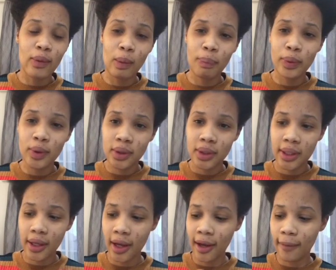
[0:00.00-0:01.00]
put
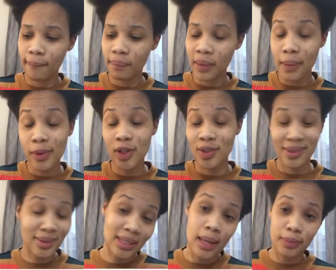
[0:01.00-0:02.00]
I'm not,
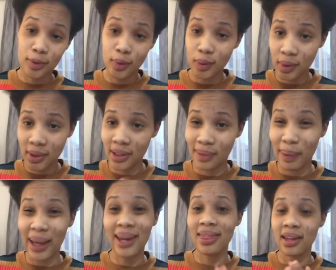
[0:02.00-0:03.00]
some schools
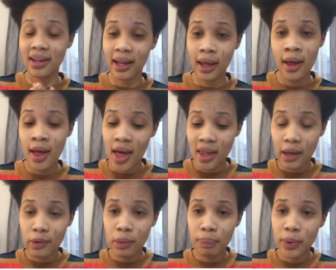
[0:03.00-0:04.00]
back in the day they
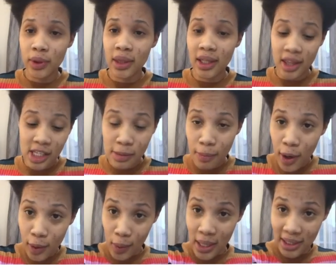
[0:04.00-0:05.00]
will put the smart
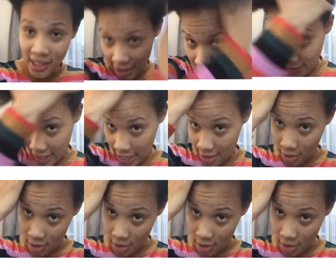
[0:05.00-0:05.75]
ones here in front.